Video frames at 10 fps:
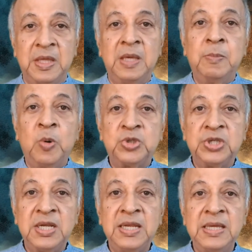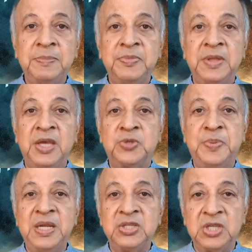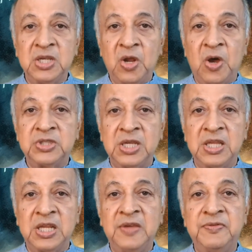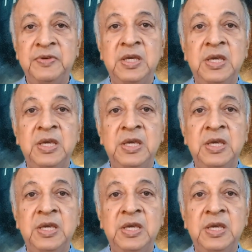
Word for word: Emotionally, experiencing loss and grief